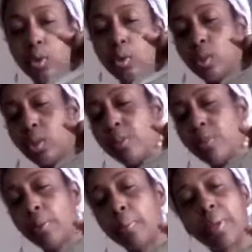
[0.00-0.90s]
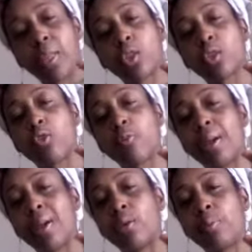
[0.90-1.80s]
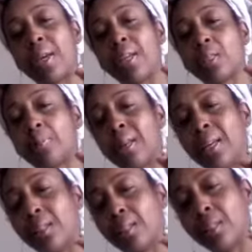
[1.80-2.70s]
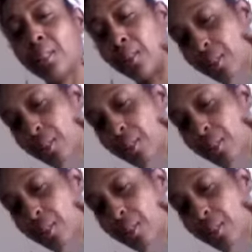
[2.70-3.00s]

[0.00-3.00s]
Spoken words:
you'll see from the pictures of my Nopales plant